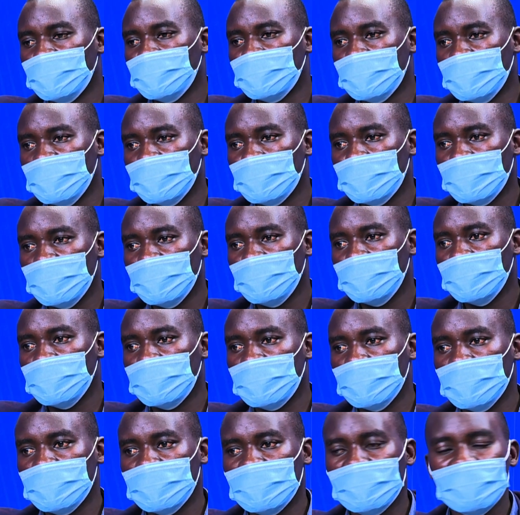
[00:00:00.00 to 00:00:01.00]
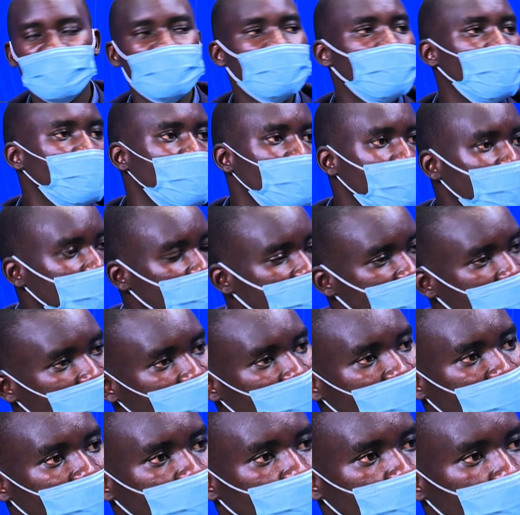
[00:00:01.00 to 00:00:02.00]
trying to limit is that
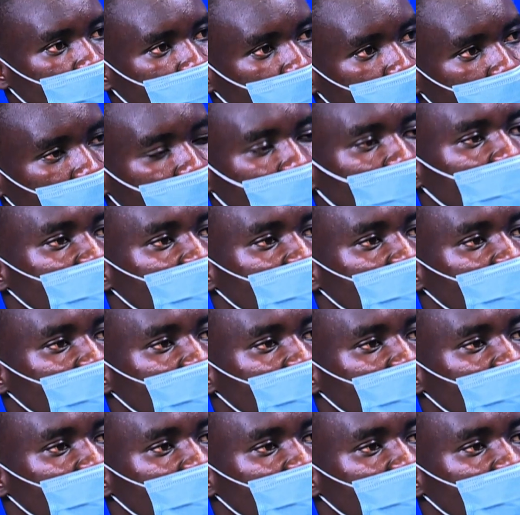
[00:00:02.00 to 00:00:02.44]
long